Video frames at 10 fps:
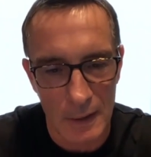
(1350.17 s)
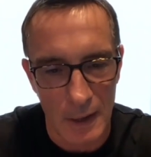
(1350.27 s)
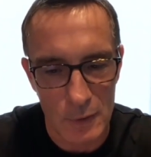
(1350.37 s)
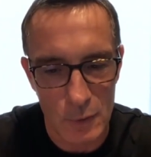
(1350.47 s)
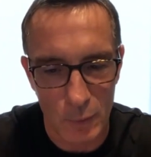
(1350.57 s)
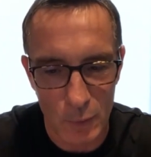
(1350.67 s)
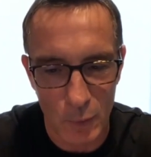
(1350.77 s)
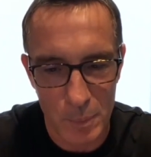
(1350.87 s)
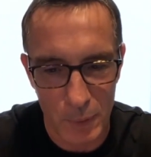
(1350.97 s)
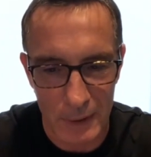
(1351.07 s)
And you're
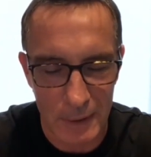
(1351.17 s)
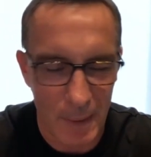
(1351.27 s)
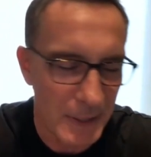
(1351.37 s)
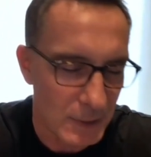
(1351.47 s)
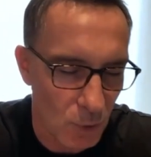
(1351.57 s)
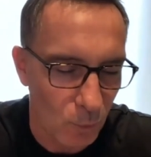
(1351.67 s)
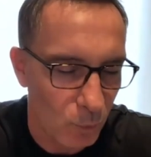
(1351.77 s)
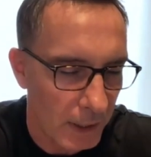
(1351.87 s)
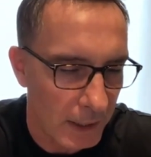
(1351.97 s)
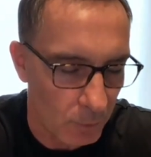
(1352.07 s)
you're putting. I mean, it's not
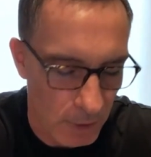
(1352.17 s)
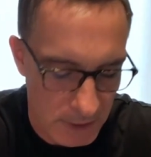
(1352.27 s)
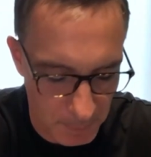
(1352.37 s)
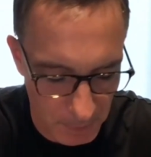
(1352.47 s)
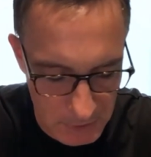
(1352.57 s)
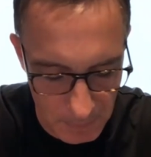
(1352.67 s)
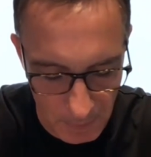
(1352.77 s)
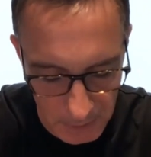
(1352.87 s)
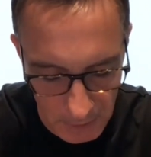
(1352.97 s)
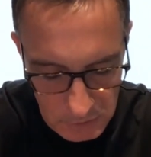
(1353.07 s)
really a risk because the
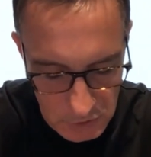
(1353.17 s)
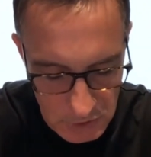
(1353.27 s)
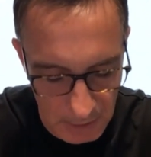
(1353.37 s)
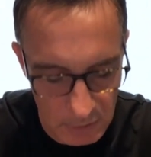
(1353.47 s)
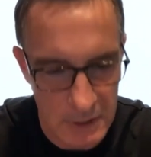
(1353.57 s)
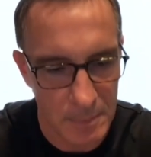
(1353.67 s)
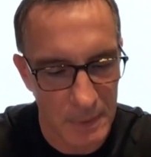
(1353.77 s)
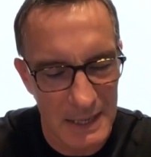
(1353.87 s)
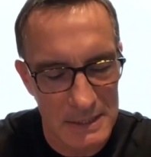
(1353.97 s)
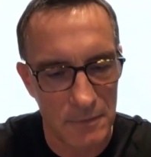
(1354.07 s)
money goes to charity, but
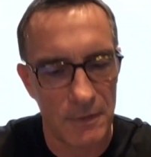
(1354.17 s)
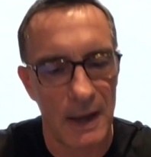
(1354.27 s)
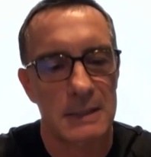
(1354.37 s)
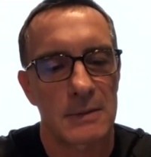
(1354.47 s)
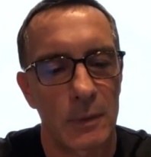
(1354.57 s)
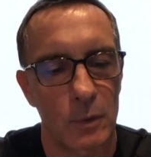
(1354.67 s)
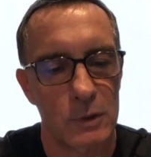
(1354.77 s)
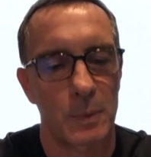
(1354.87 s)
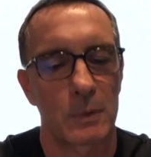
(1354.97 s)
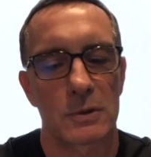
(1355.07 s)
that's effectively what
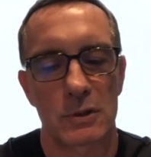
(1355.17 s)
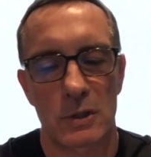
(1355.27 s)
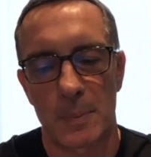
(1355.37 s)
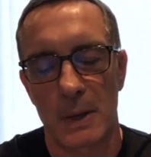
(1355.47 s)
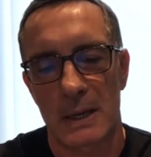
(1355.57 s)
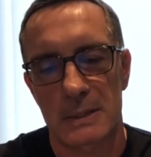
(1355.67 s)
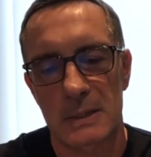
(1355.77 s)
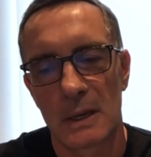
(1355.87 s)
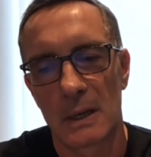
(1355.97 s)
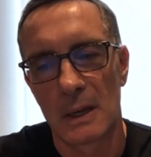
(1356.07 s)
sponsorship is.
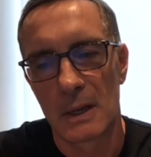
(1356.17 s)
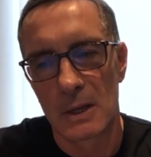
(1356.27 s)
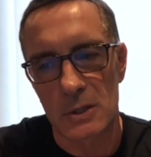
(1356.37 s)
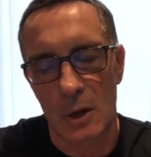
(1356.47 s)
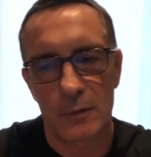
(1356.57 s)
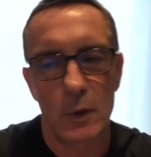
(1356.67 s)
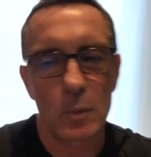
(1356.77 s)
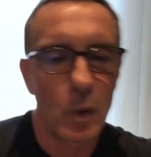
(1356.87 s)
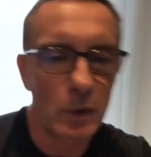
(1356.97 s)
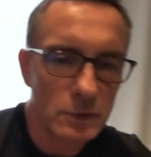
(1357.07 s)
Mm-hmm if you
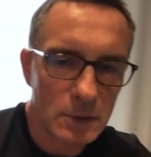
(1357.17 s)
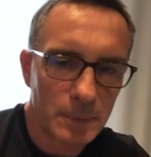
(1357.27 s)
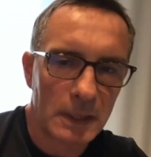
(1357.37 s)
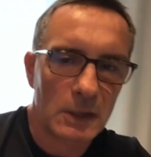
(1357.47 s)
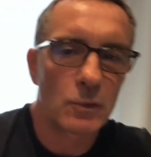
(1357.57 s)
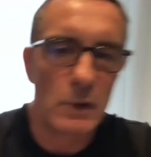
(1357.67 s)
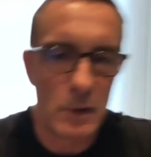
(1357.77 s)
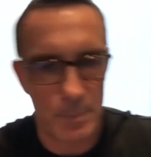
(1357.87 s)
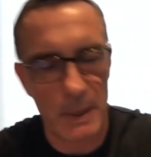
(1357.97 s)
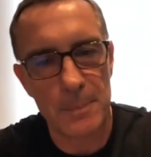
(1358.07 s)
want to be you
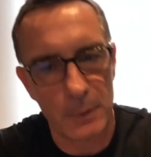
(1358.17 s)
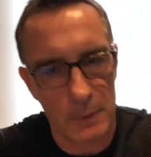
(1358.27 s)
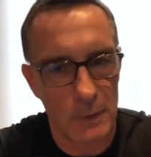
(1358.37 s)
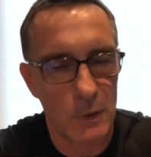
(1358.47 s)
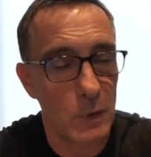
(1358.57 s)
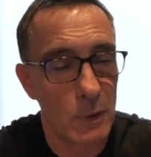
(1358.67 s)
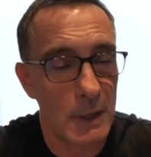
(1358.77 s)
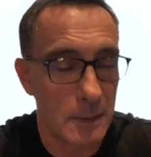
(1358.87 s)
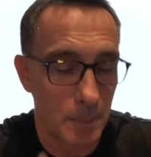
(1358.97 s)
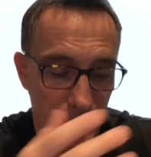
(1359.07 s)
people you, you
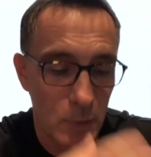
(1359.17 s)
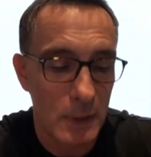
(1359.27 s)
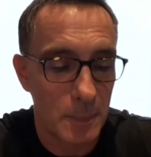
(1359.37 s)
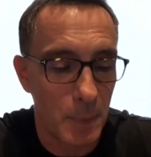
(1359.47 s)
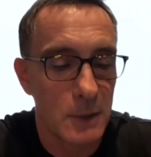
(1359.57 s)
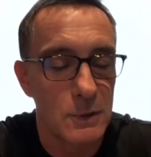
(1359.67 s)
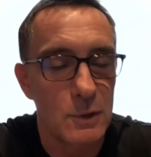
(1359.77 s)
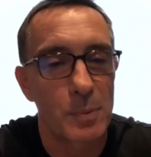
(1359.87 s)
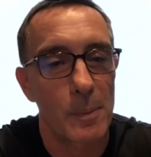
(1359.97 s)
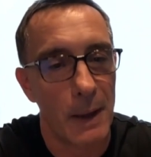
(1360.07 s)
need the you need the person
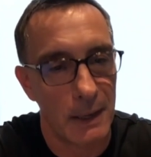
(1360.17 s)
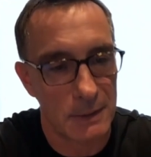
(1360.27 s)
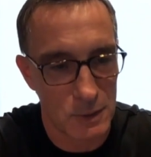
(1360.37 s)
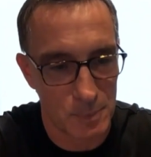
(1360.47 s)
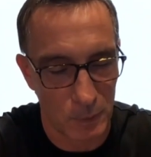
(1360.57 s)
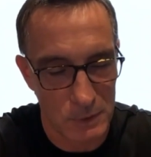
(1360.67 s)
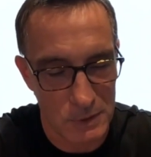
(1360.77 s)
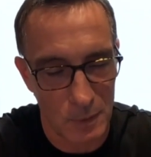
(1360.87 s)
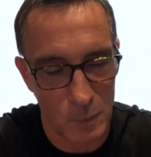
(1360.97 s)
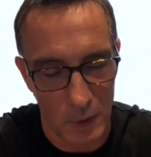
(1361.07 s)
who's prepared to
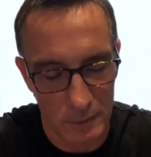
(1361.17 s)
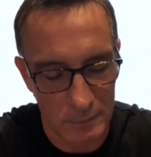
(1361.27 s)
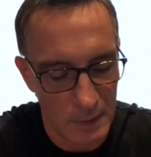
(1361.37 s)
sponsor one